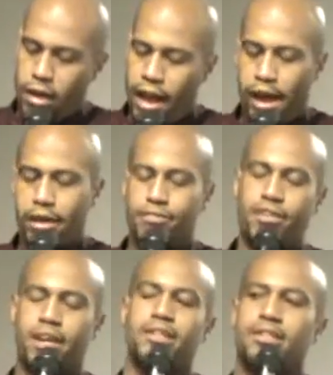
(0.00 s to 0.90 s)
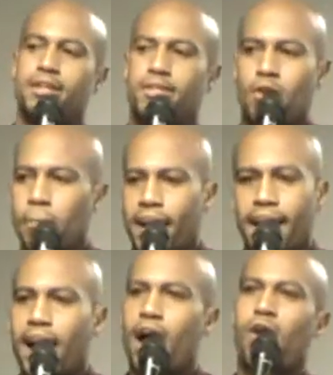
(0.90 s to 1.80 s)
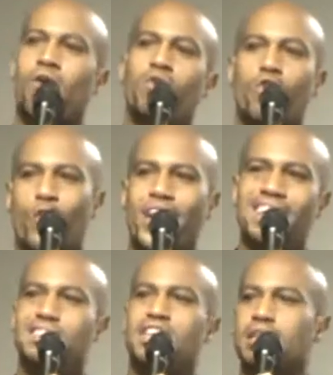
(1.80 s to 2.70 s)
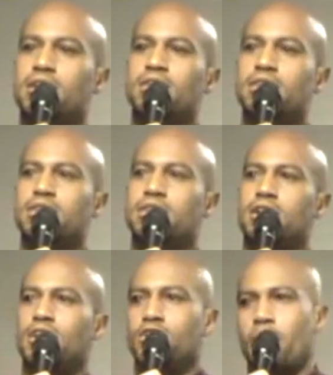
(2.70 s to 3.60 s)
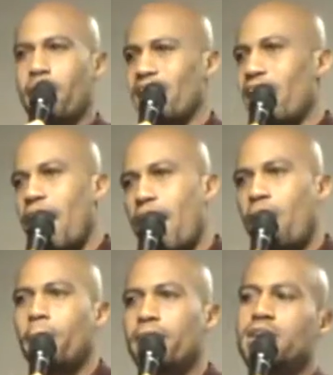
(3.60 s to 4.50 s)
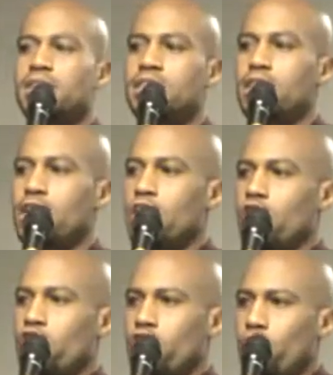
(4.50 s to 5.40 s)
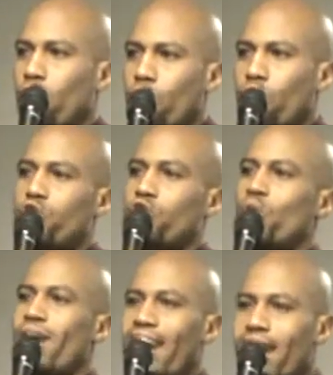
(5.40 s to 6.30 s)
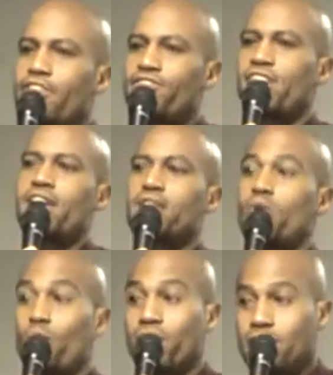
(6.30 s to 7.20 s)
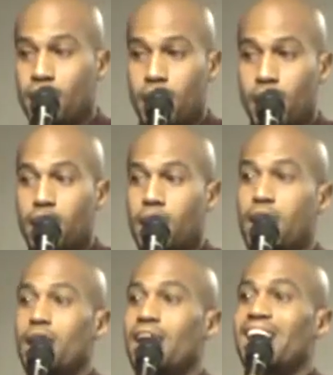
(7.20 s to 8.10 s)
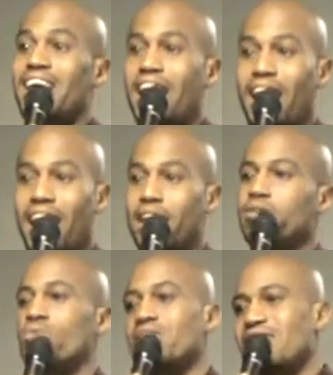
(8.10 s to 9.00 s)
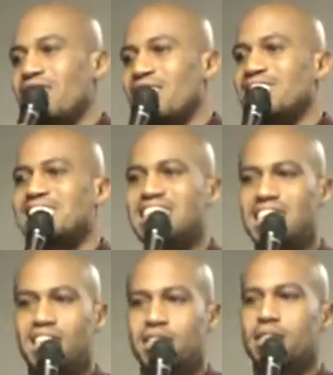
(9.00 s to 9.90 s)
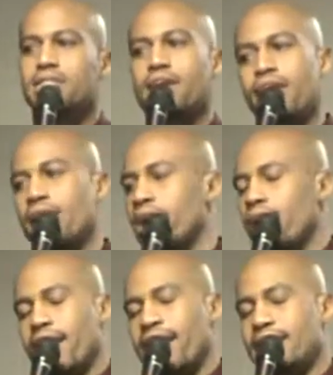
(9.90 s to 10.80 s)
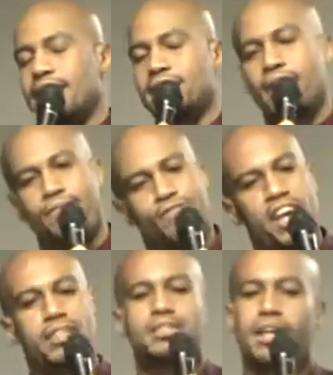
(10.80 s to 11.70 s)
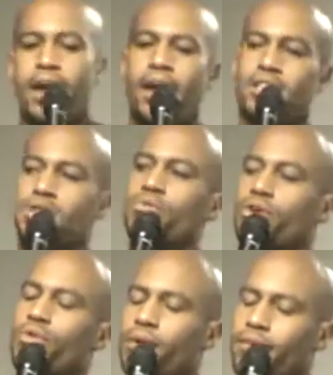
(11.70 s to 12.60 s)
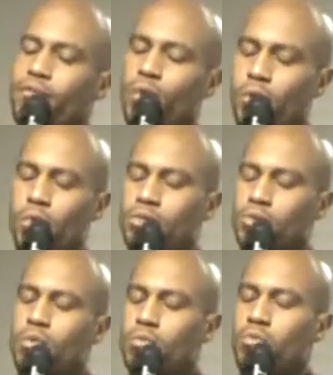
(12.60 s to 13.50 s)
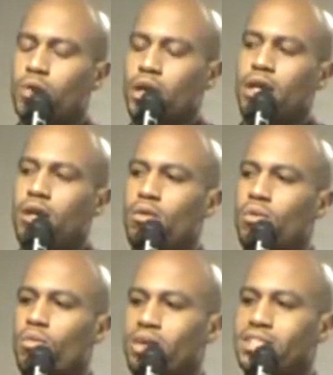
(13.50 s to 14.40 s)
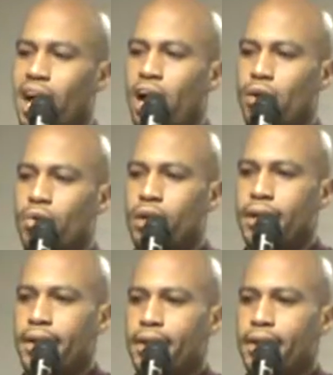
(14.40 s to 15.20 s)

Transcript: Have faith. No matter how crazy Hallelujah. it looks, no matter how much Hallelujah. you're going through, have faith Thank within you. God, within Thank Jesus. You, and it's faith is an action word. When yeah. we was we we was out